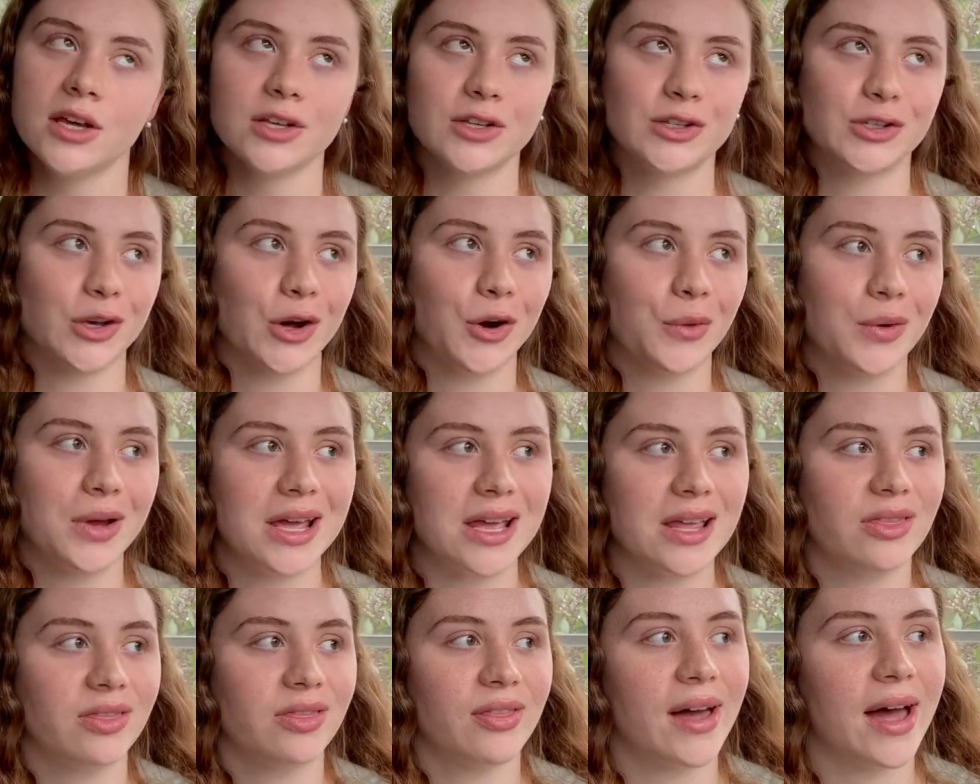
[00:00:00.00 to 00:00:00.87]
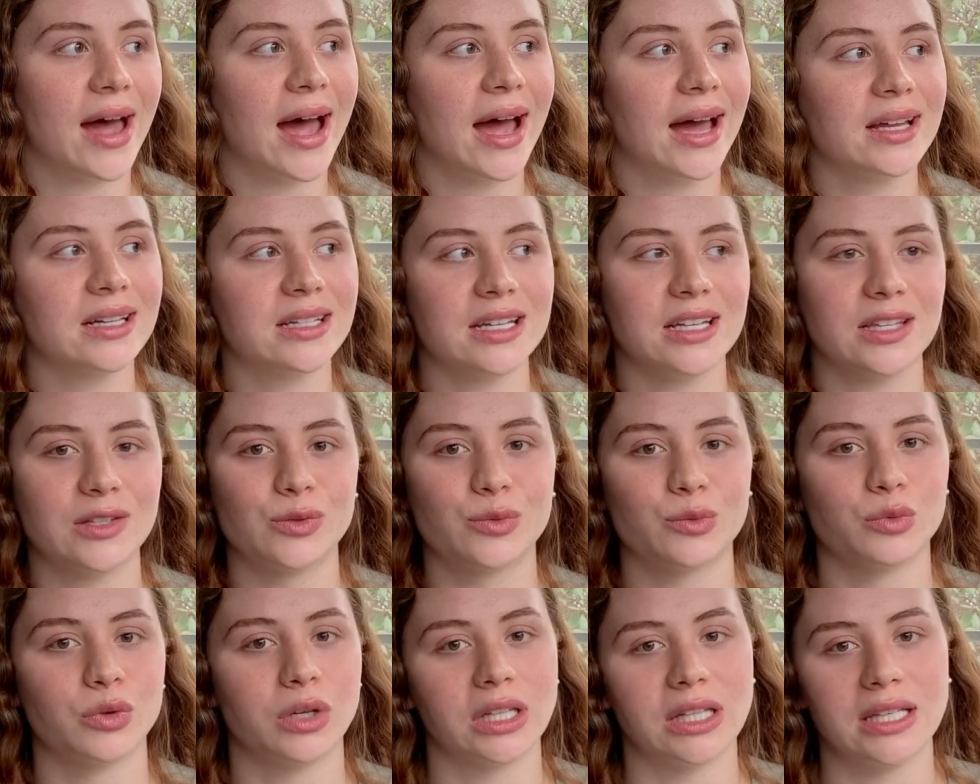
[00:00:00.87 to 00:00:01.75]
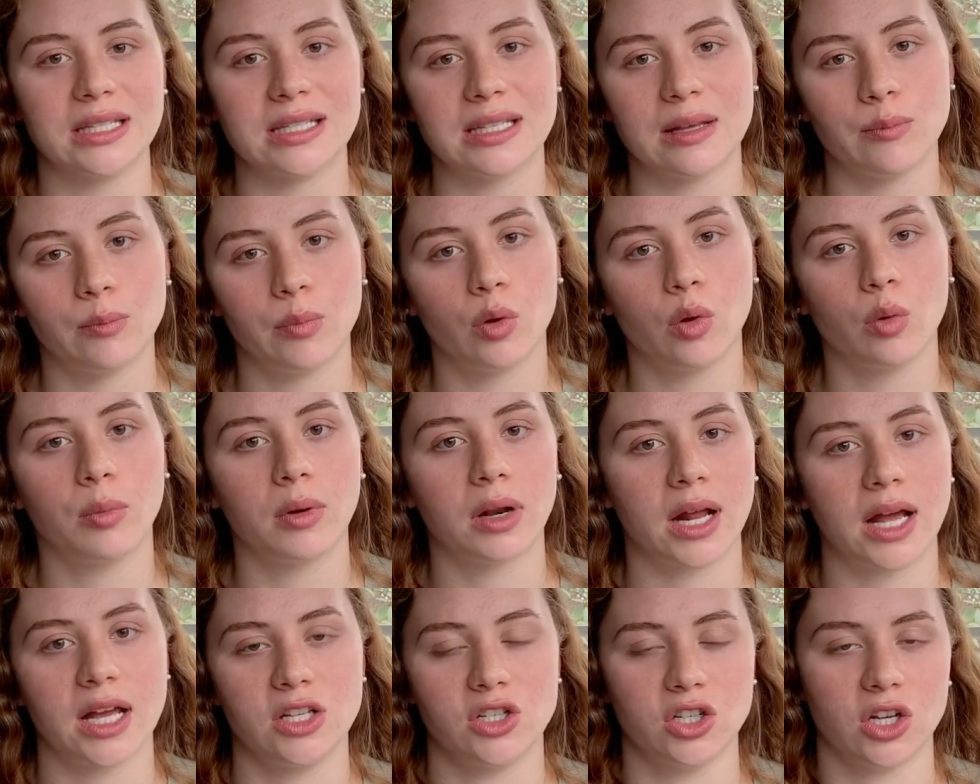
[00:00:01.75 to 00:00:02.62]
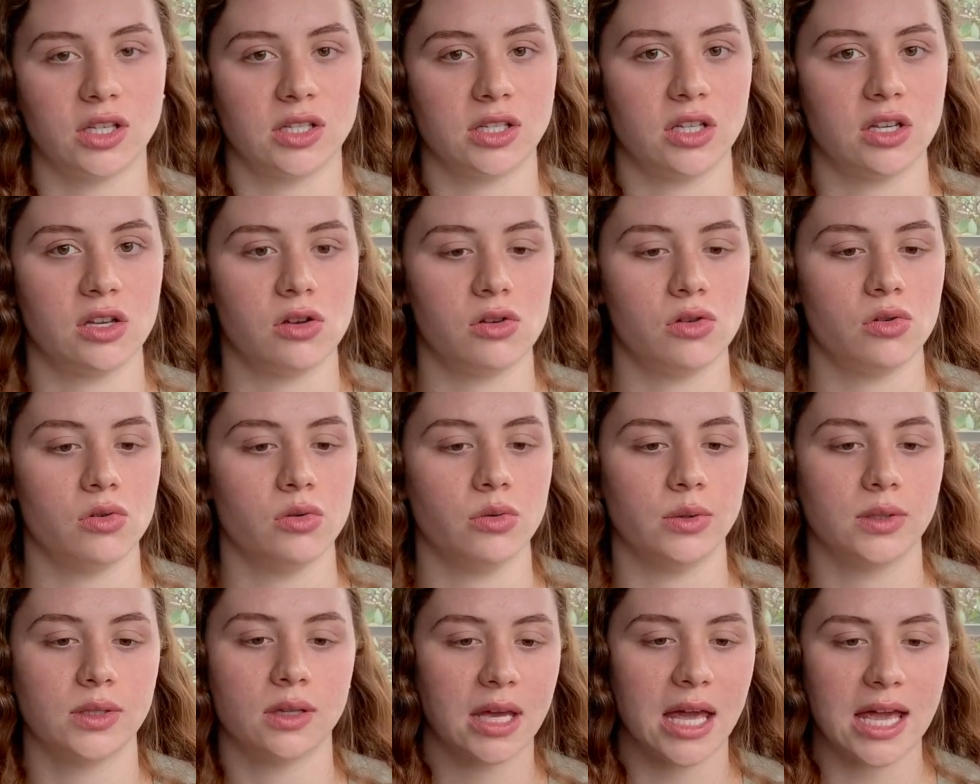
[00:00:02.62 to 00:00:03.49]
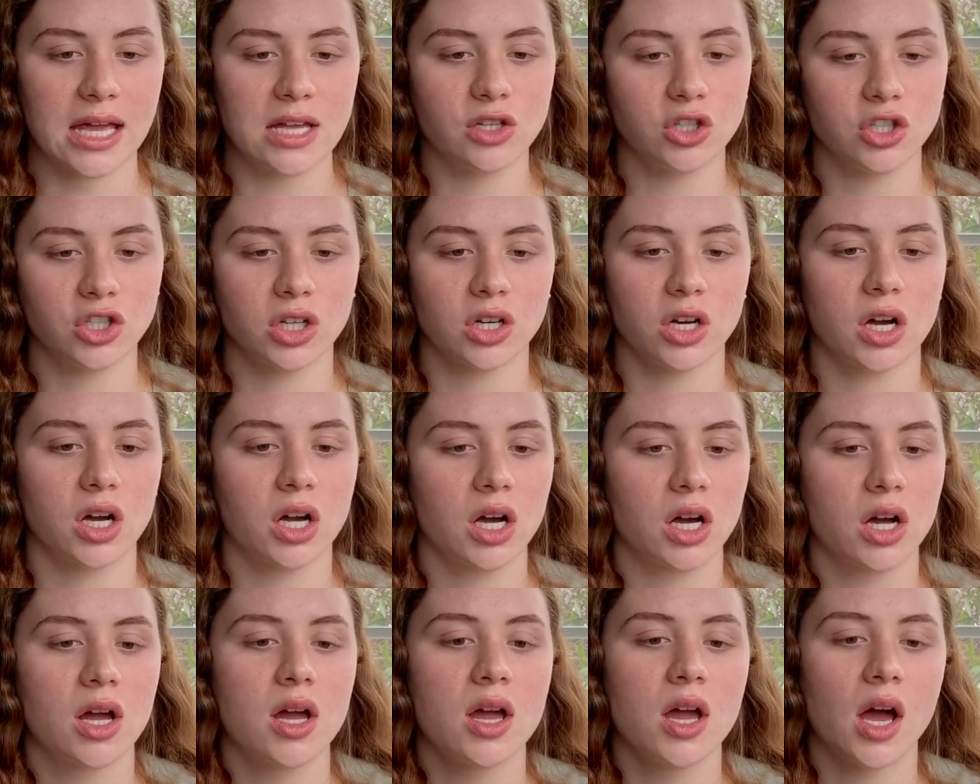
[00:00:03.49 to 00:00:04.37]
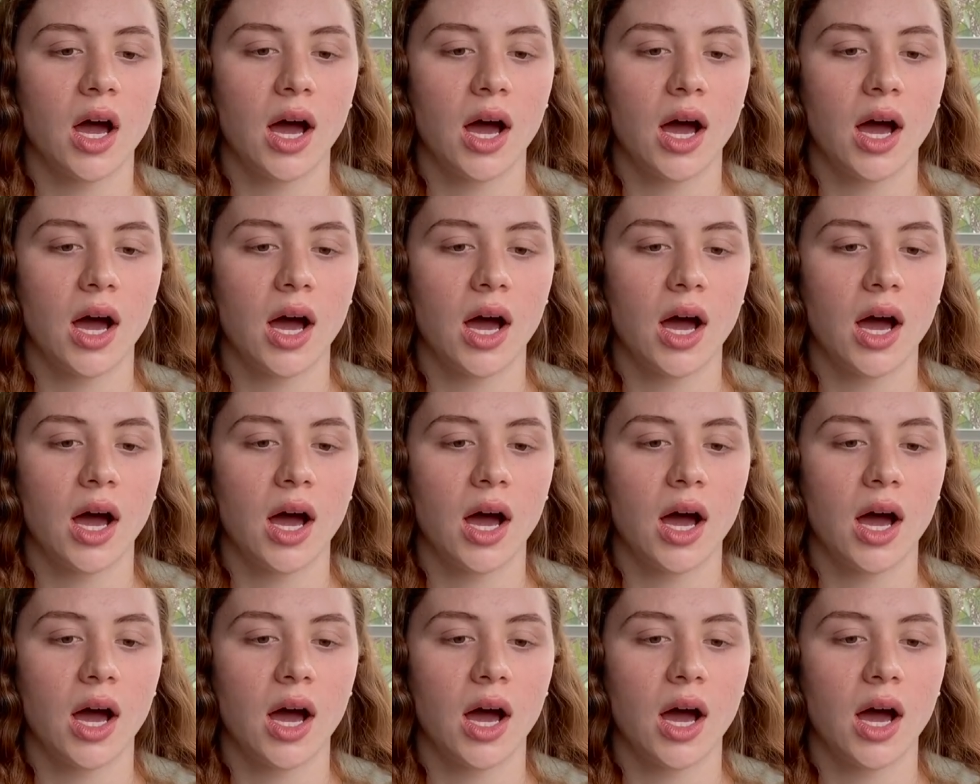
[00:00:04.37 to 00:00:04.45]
So in that, it's really simple, but I just use cane sugar,